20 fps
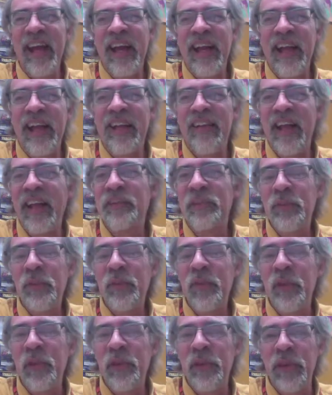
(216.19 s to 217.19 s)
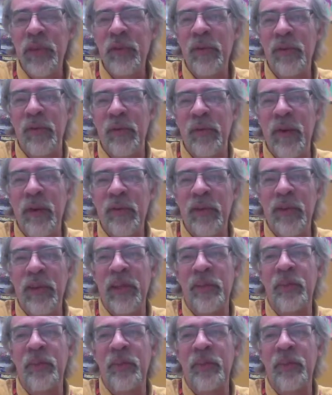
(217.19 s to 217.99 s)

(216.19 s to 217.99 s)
And that's what the whole year was about, really,